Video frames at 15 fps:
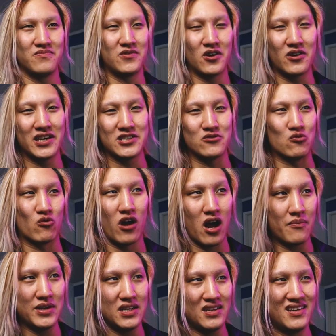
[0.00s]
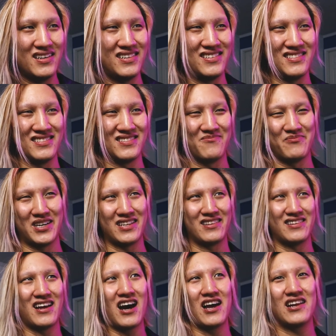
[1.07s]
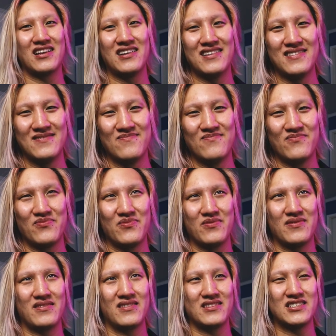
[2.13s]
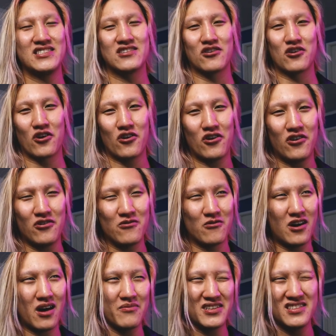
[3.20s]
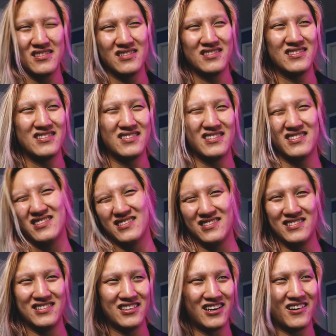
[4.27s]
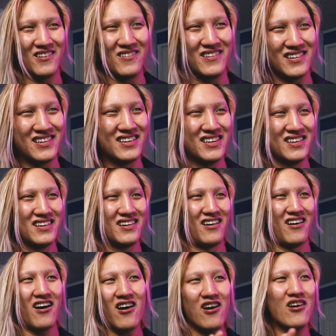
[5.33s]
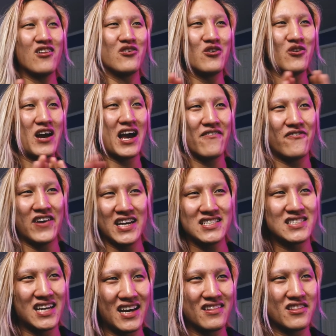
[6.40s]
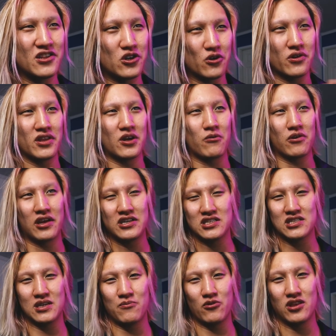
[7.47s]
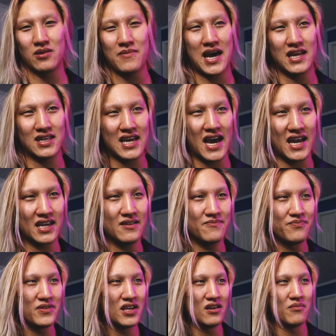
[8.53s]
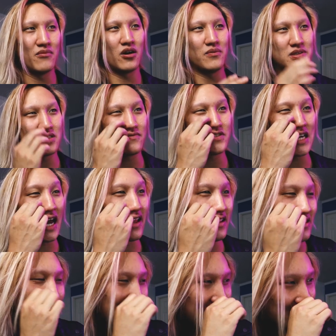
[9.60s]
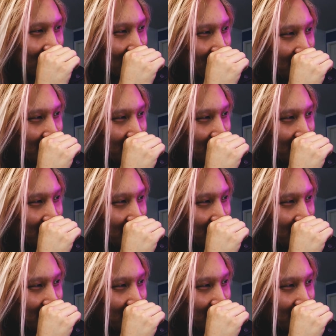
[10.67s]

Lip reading: known as Robin, but not, she's a girl, Robin, you know? All who have faced death during their relationship with the Bad Daddy. Moments of silence.